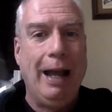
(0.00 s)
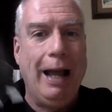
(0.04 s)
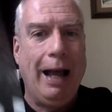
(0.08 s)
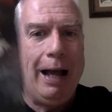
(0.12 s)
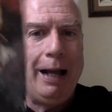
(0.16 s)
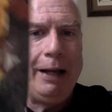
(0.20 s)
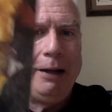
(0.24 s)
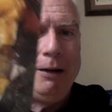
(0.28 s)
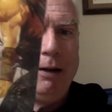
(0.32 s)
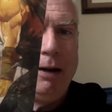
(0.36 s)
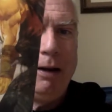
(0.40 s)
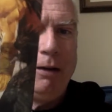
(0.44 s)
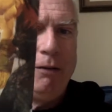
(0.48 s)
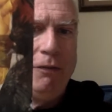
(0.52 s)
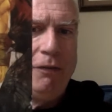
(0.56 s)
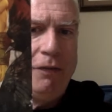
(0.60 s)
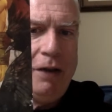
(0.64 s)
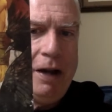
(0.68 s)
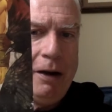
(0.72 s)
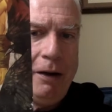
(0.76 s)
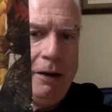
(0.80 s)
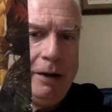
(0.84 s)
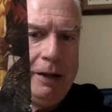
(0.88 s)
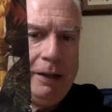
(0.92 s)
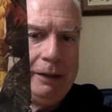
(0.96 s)
I got a
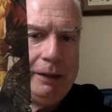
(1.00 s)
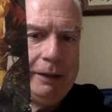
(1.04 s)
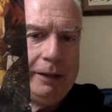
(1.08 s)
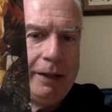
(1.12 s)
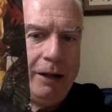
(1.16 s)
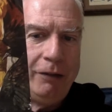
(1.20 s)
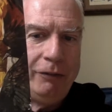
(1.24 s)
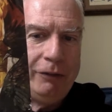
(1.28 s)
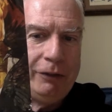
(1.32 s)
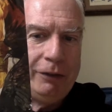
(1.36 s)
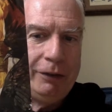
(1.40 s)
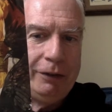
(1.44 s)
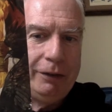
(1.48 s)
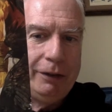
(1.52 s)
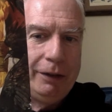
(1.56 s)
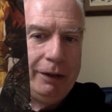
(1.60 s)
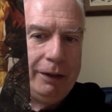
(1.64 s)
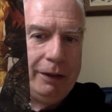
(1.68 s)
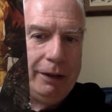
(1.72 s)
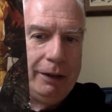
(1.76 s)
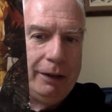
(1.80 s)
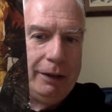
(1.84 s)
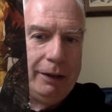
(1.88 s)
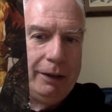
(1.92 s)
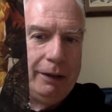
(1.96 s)
variant cover
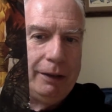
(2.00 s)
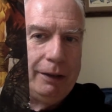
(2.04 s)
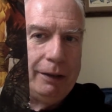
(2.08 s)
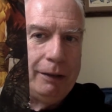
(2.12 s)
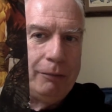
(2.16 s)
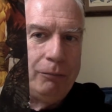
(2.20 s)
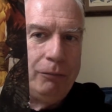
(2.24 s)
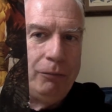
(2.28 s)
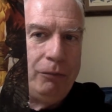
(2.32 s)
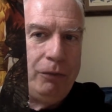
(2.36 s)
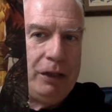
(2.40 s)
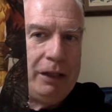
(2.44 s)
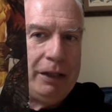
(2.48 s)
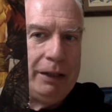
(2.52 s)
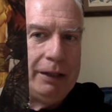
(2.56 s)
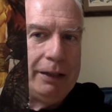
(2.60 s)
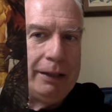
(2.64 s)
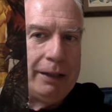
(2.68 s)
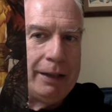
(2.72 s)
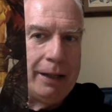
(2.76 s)
really